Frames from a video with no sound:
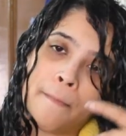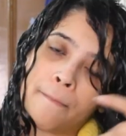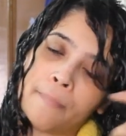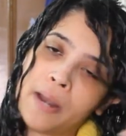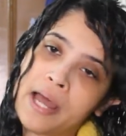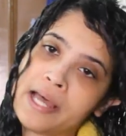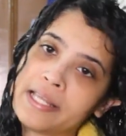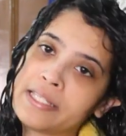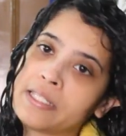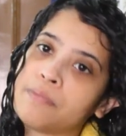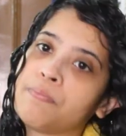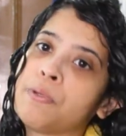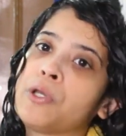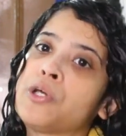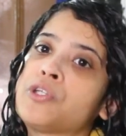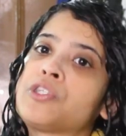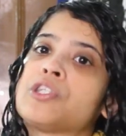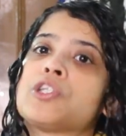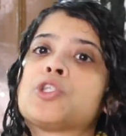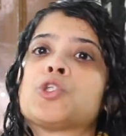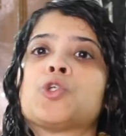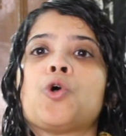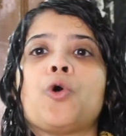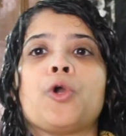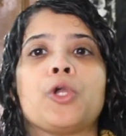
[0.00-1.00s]
Plus, because
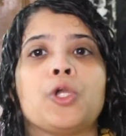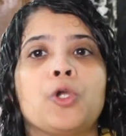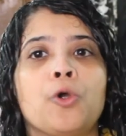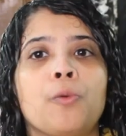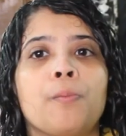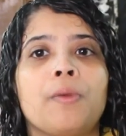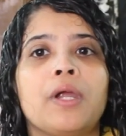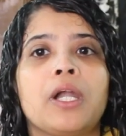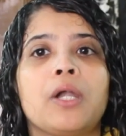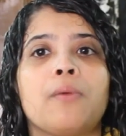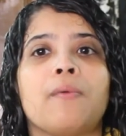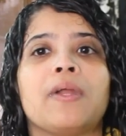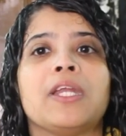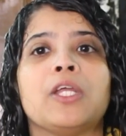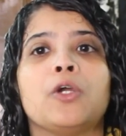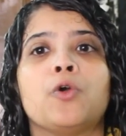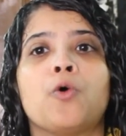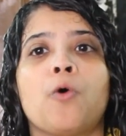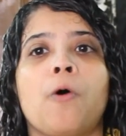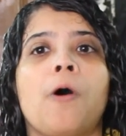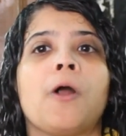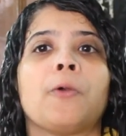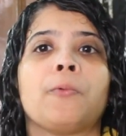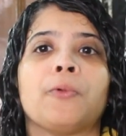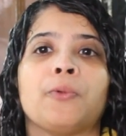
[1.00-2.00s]
it's so humid, when you
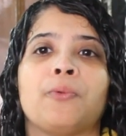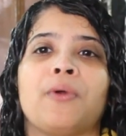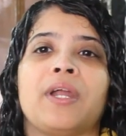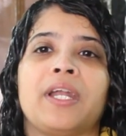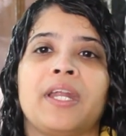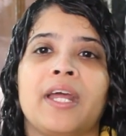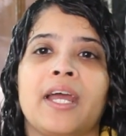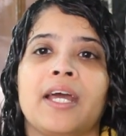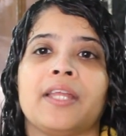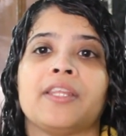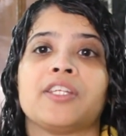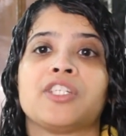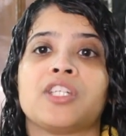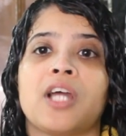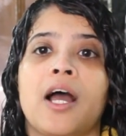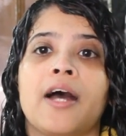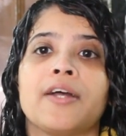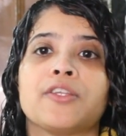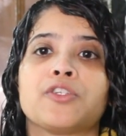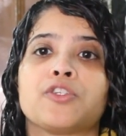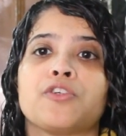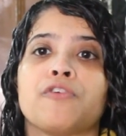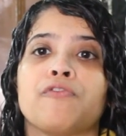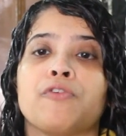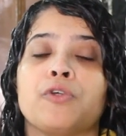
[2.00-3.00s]
go out with wet hair, the
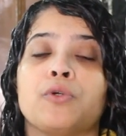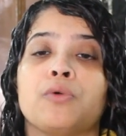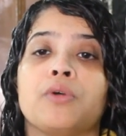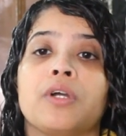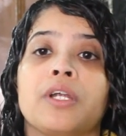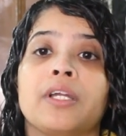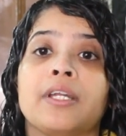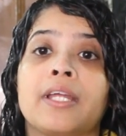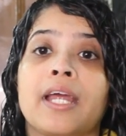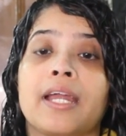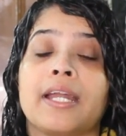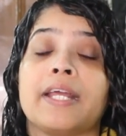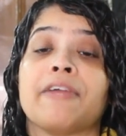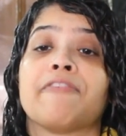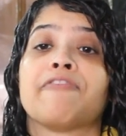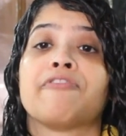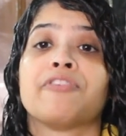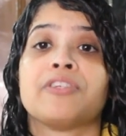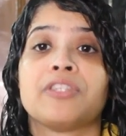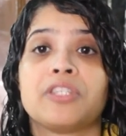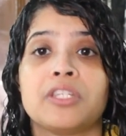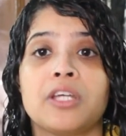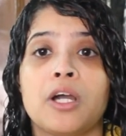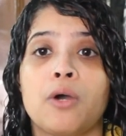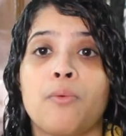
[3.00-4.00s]
chance of you it getting
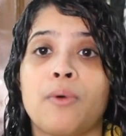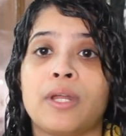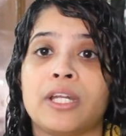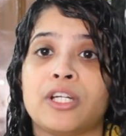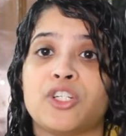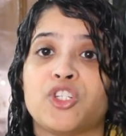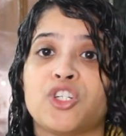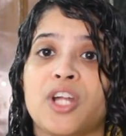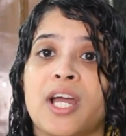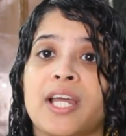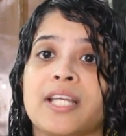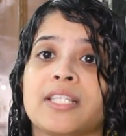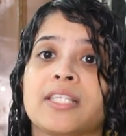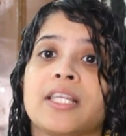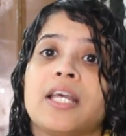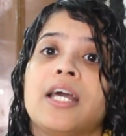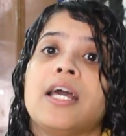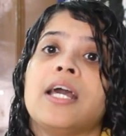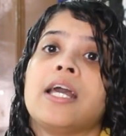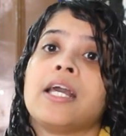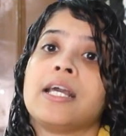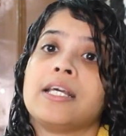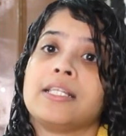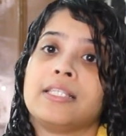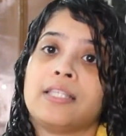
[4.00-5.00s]
frizzier when it dries
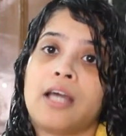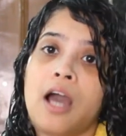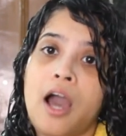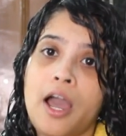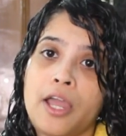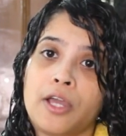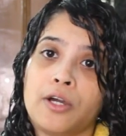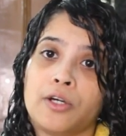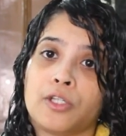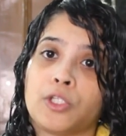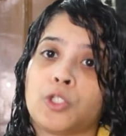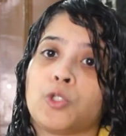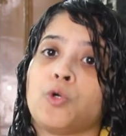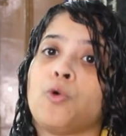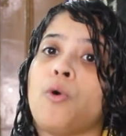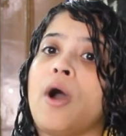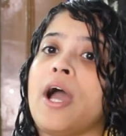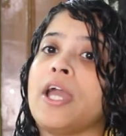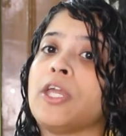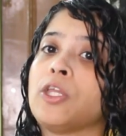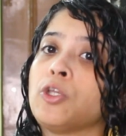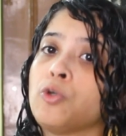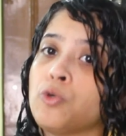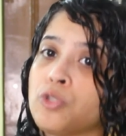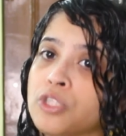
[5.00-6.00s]
is higher. So
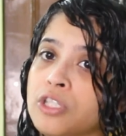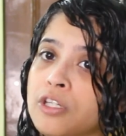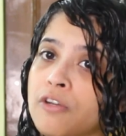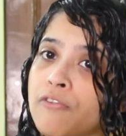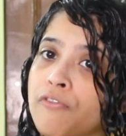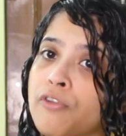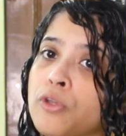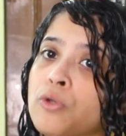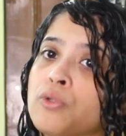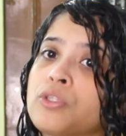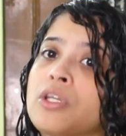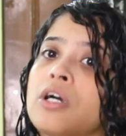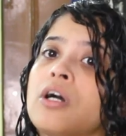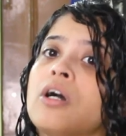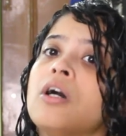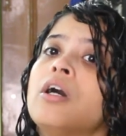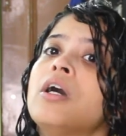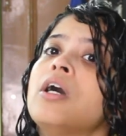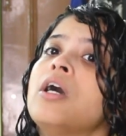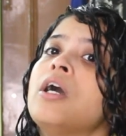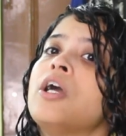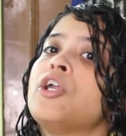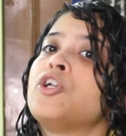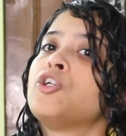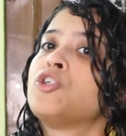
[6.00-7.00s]
I use a diffuser,
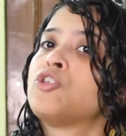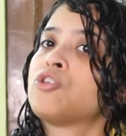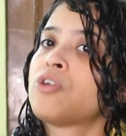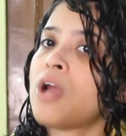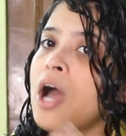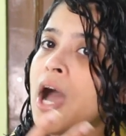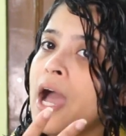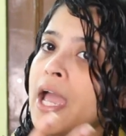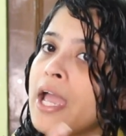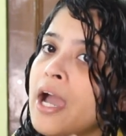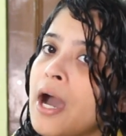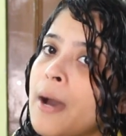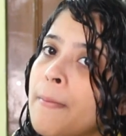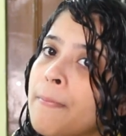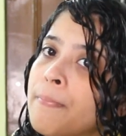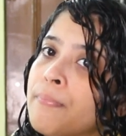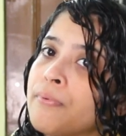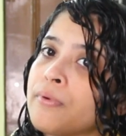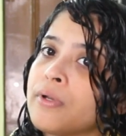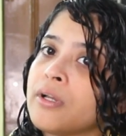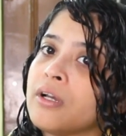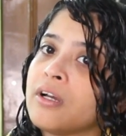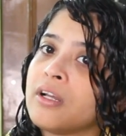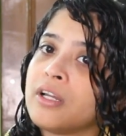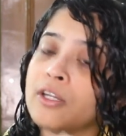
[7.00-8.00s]
dry up,
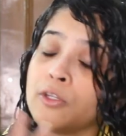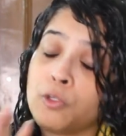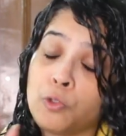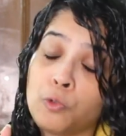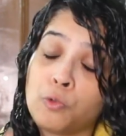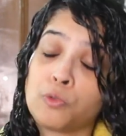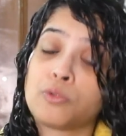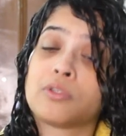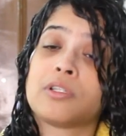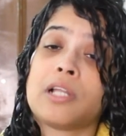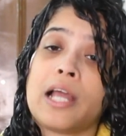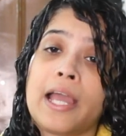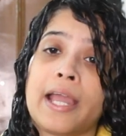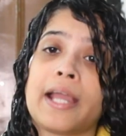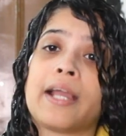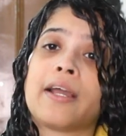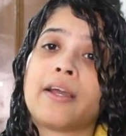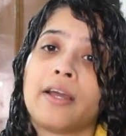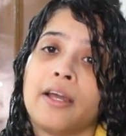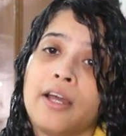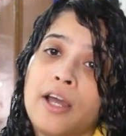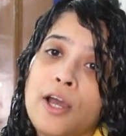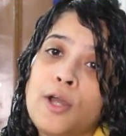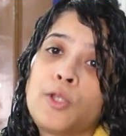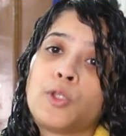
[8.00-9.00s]
use
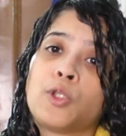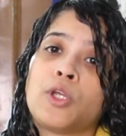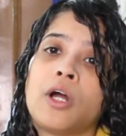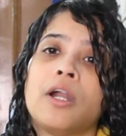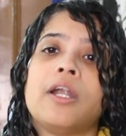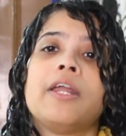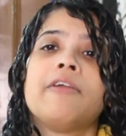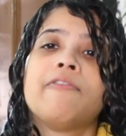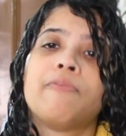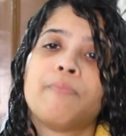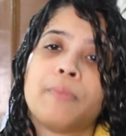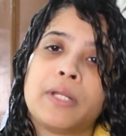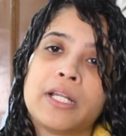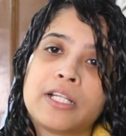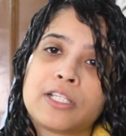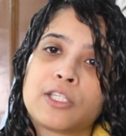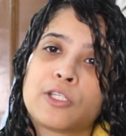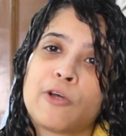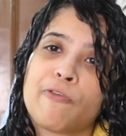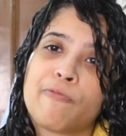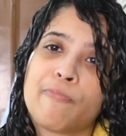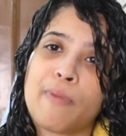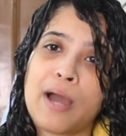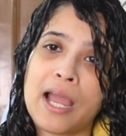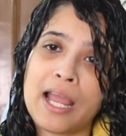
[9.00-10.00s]
like 30 minutes
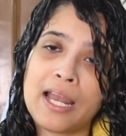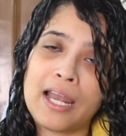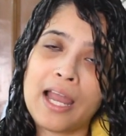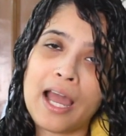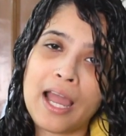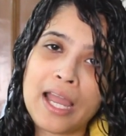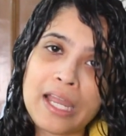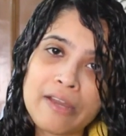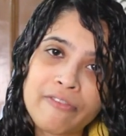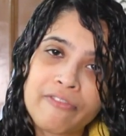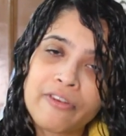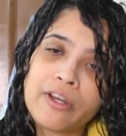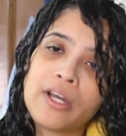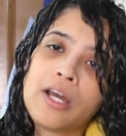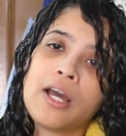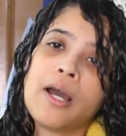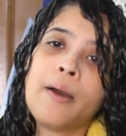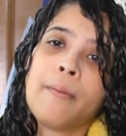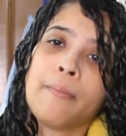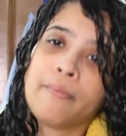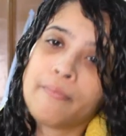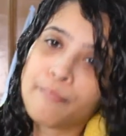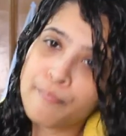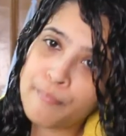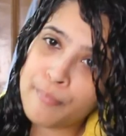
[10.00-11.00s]
of my life
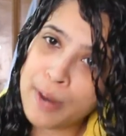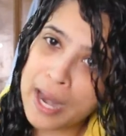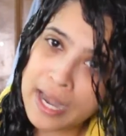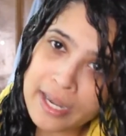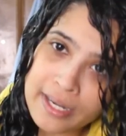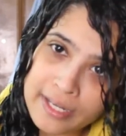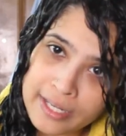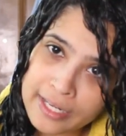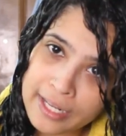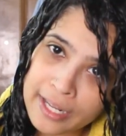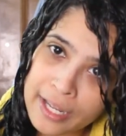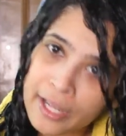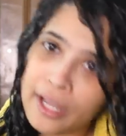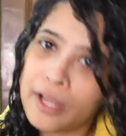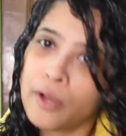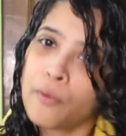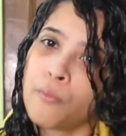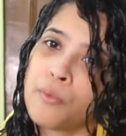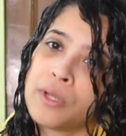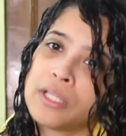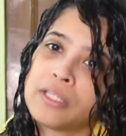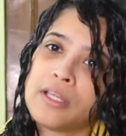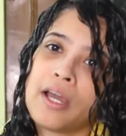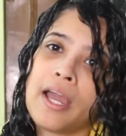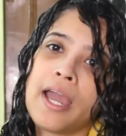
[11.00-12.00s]

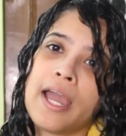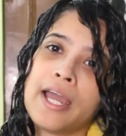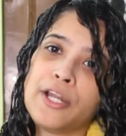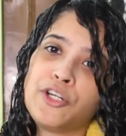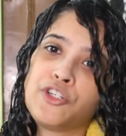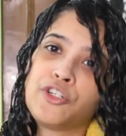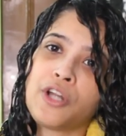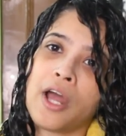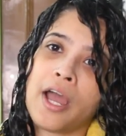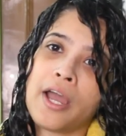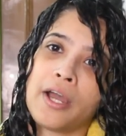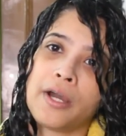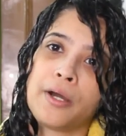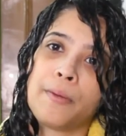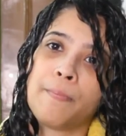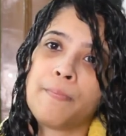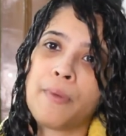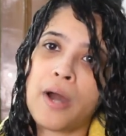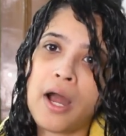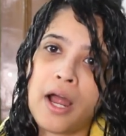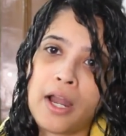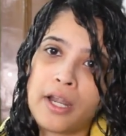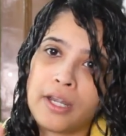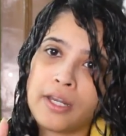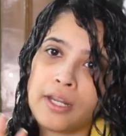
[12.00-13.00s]
bending with a hair dryer,
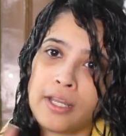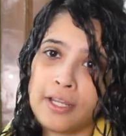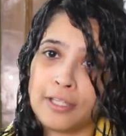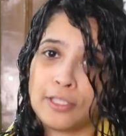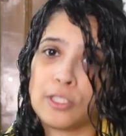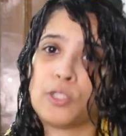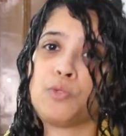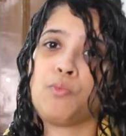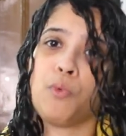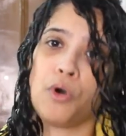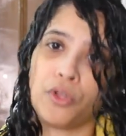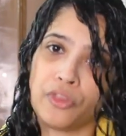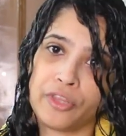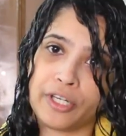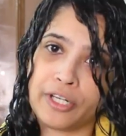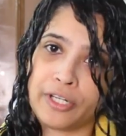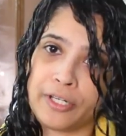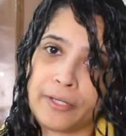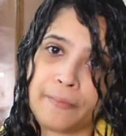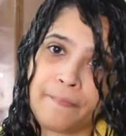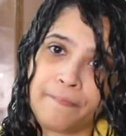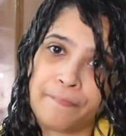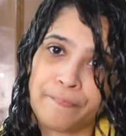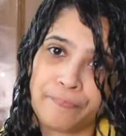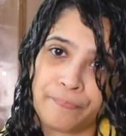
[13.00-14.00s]
but it's worth it.